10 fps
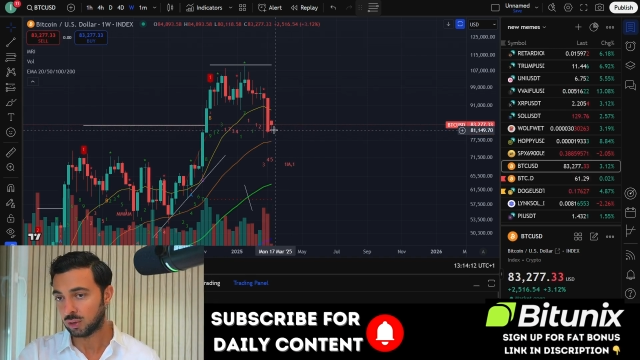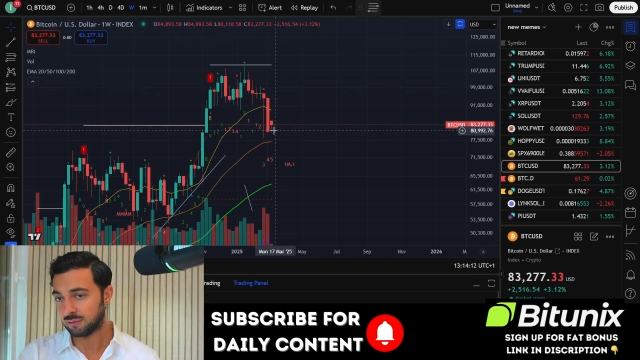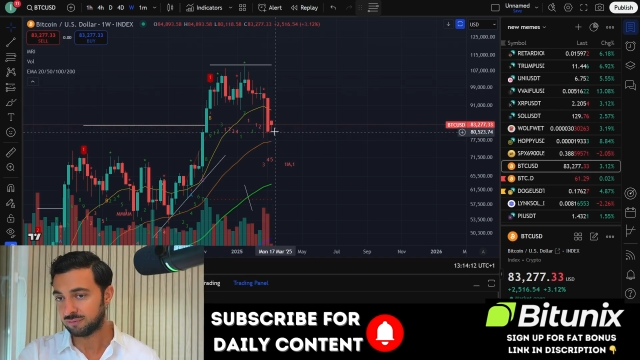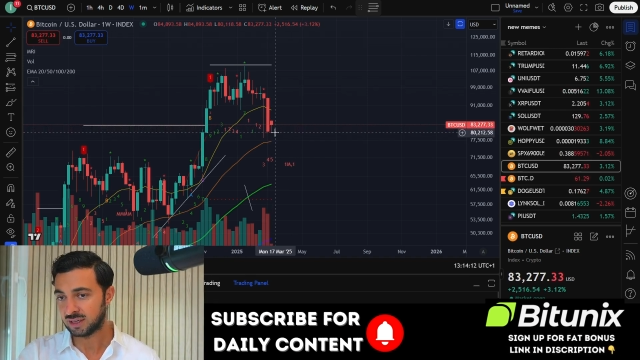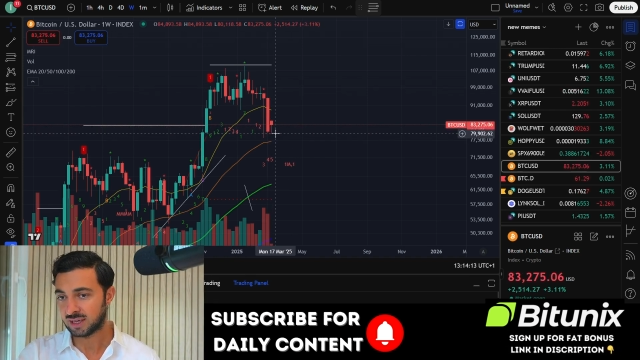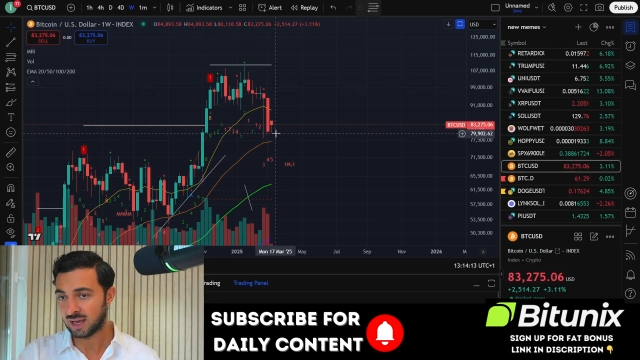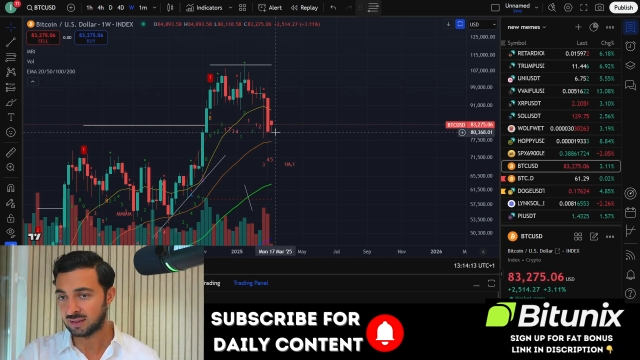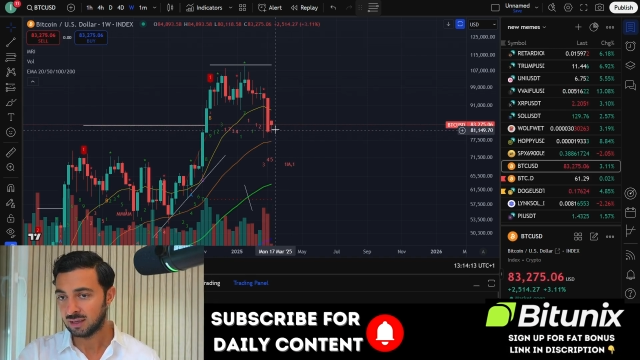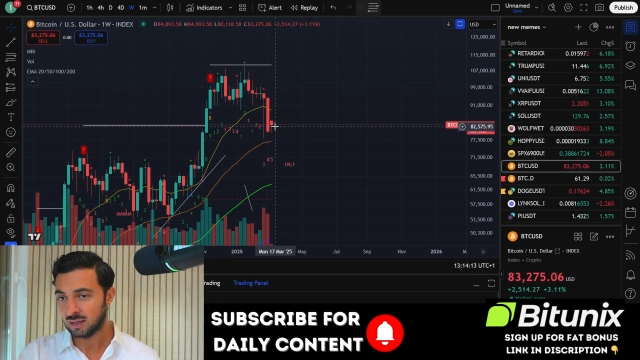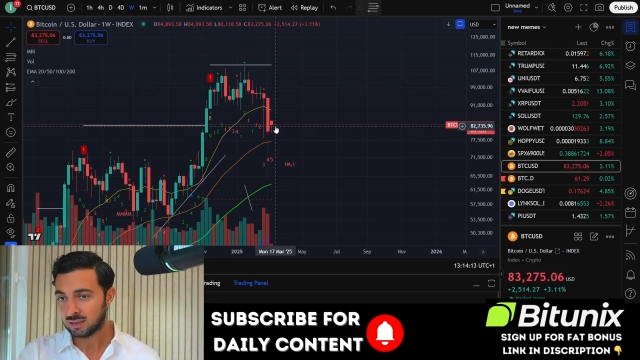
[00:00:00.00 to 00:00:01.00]
If we
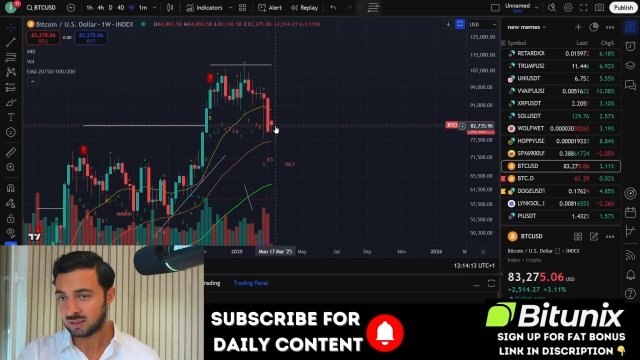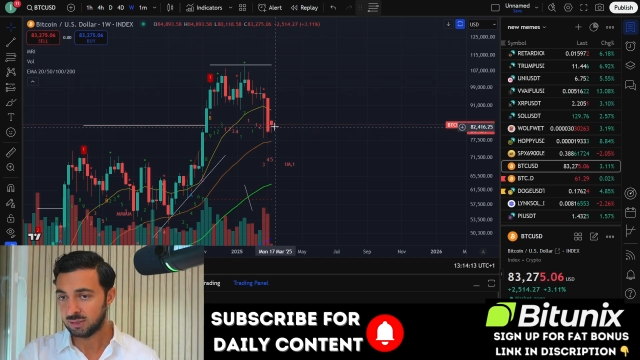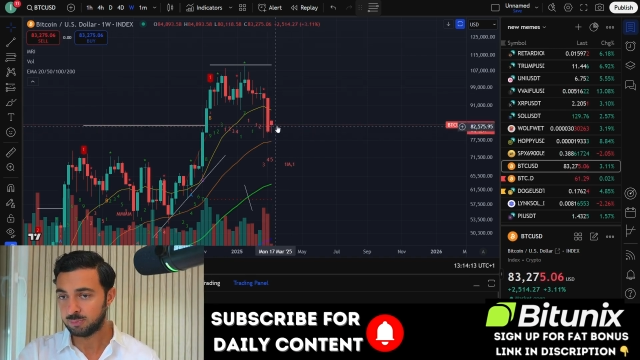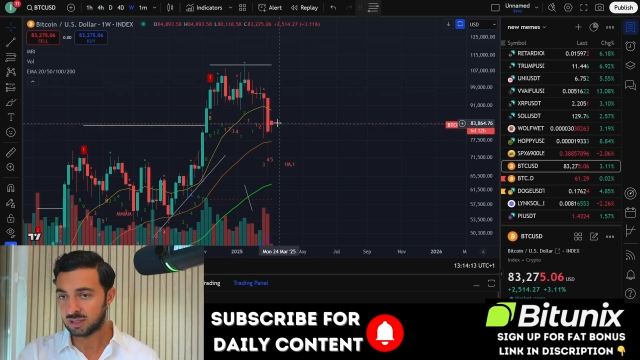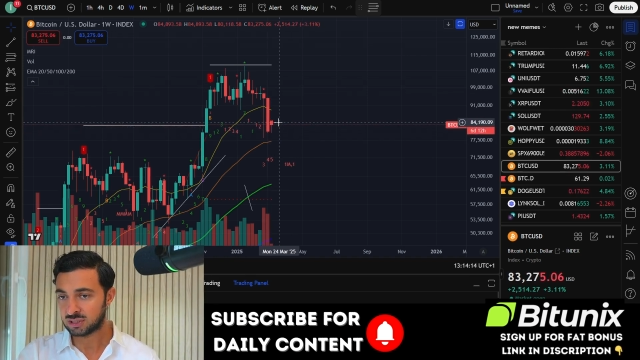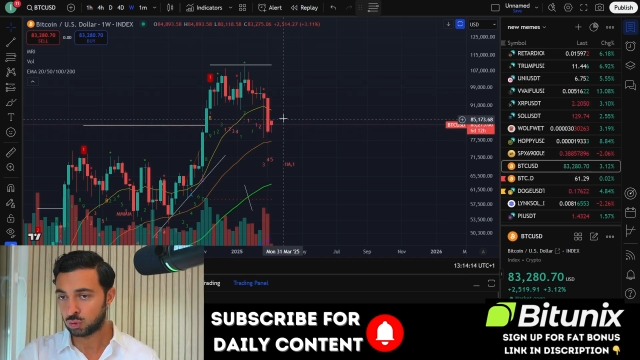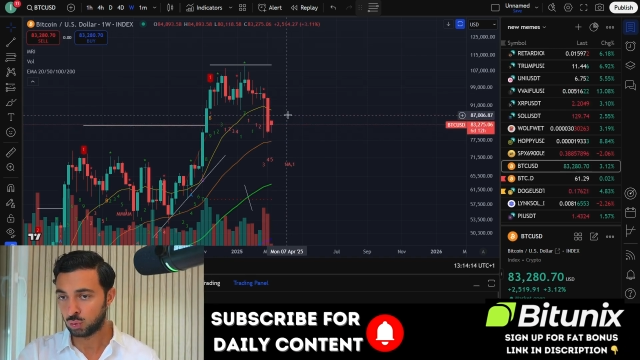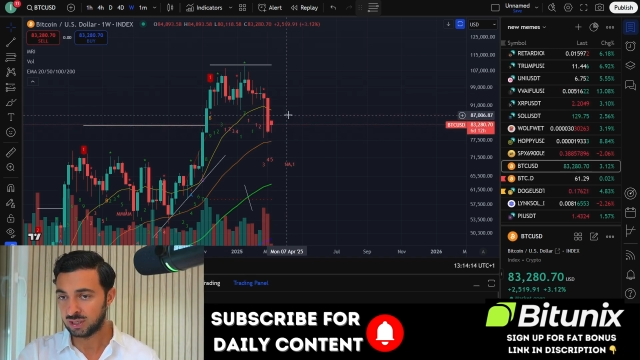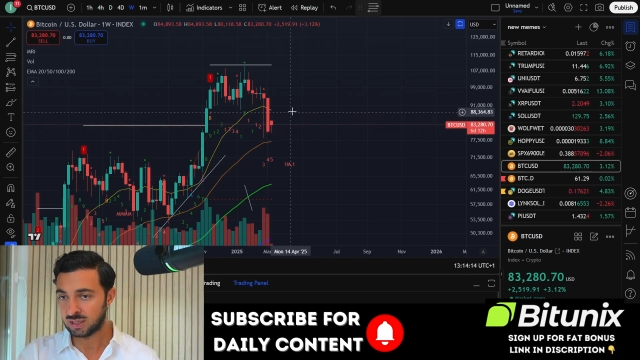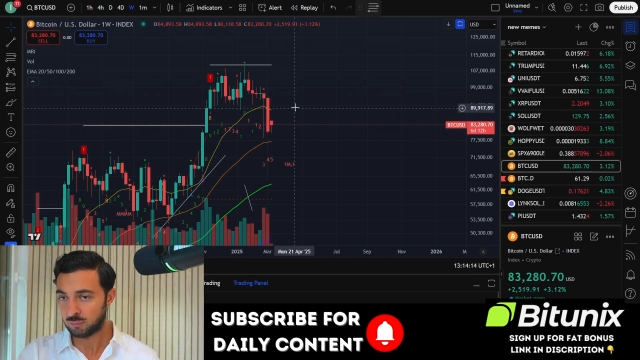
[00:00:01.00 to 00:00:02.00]
can keep this
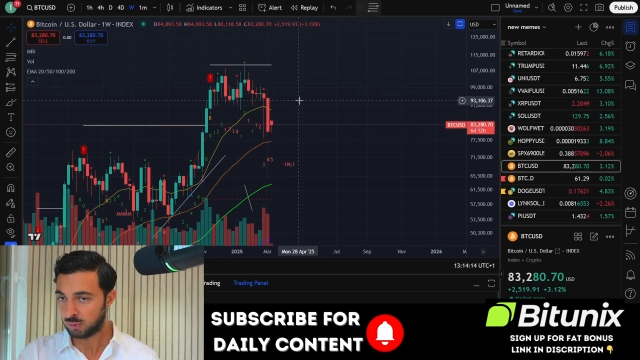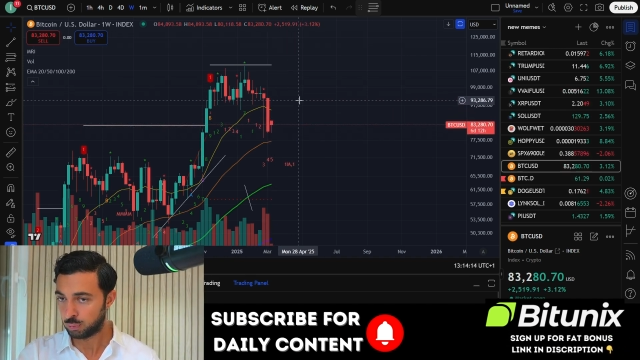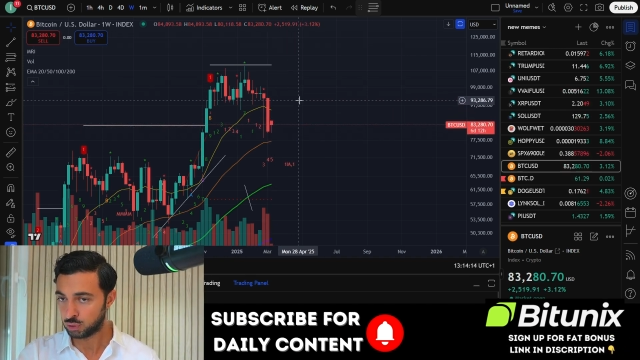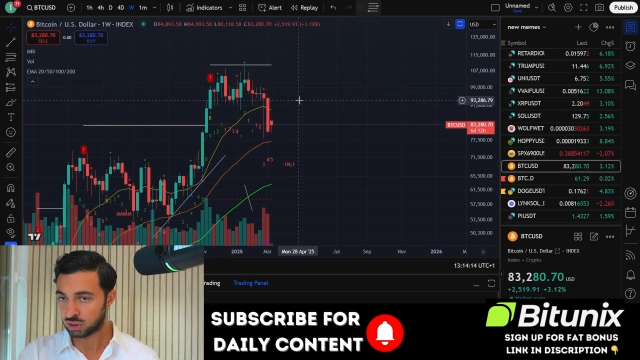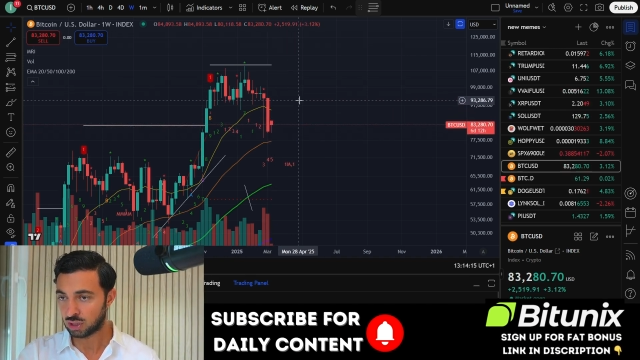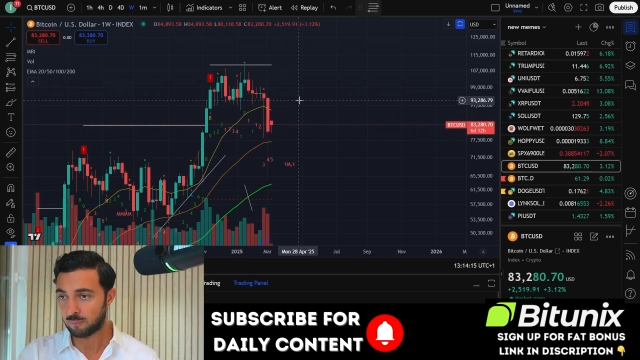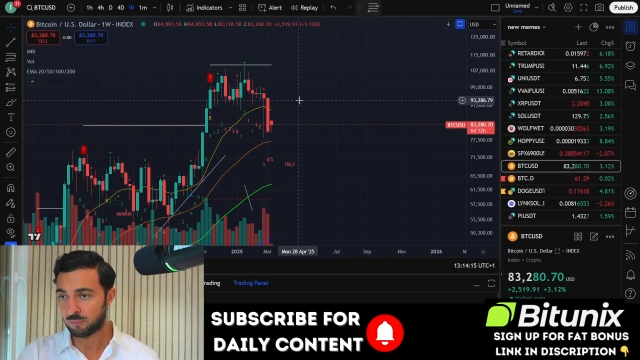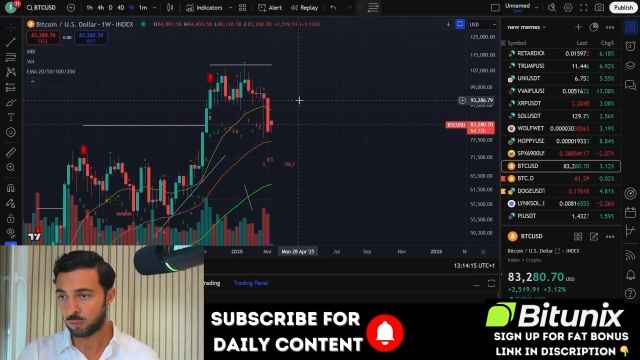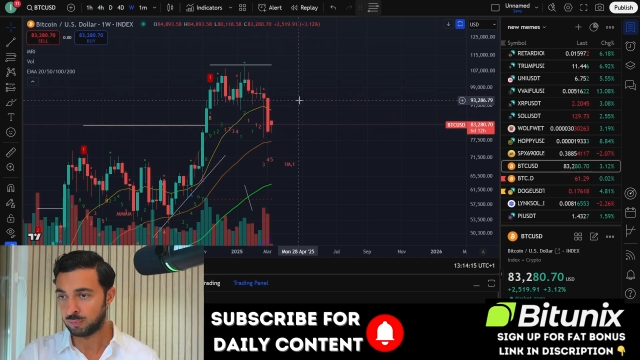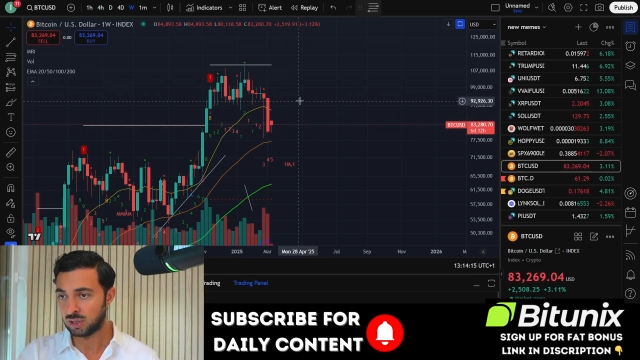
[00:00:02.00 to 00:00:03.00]
green and we push it up
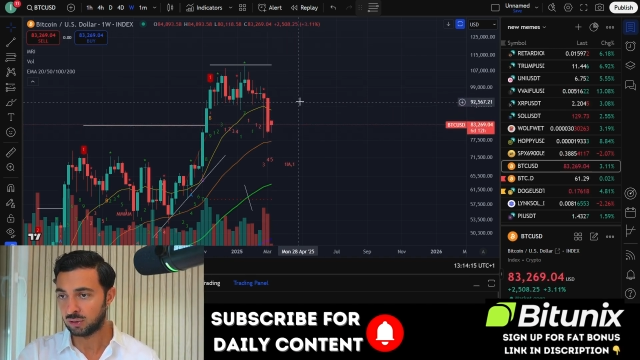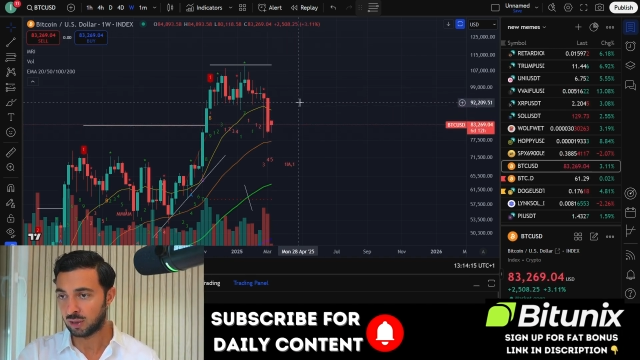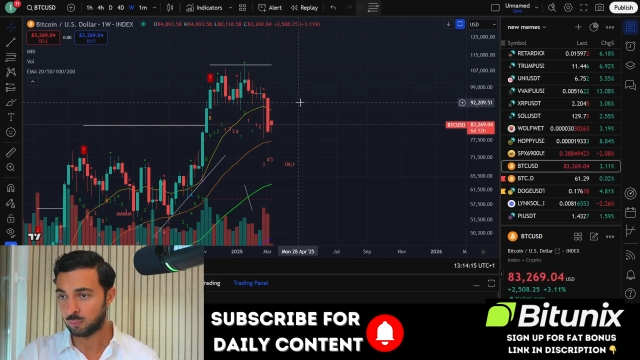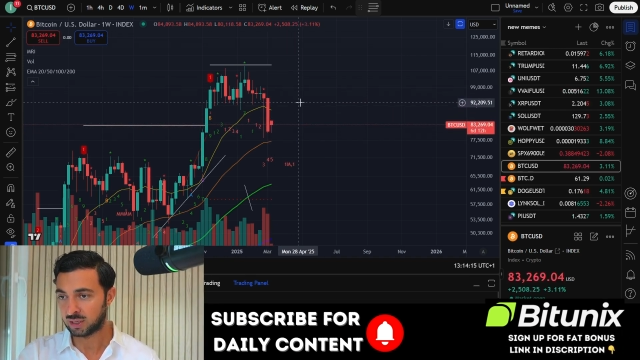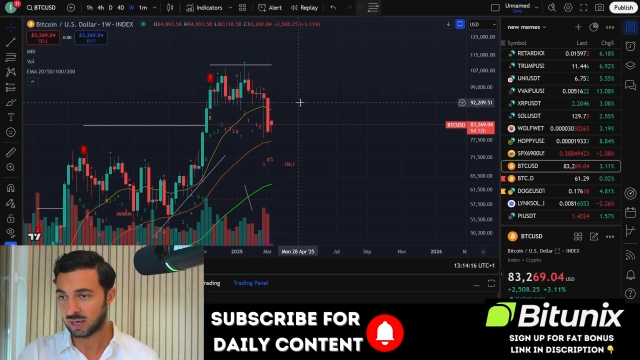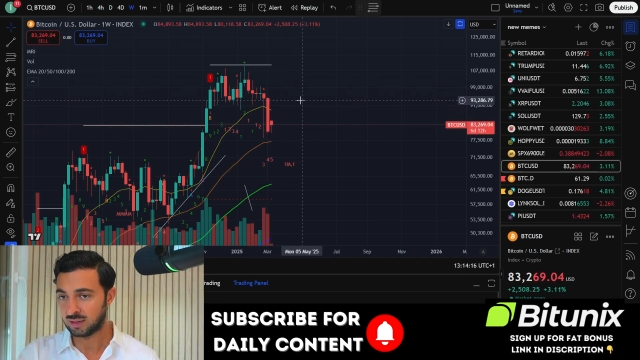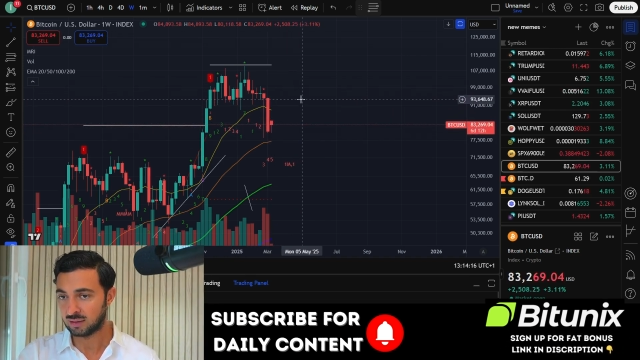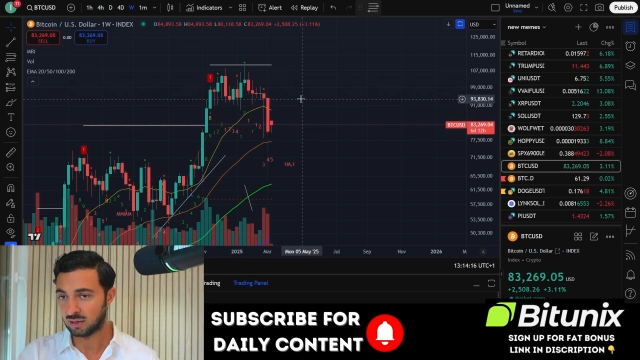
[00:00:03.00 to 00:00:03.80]
from here, and we can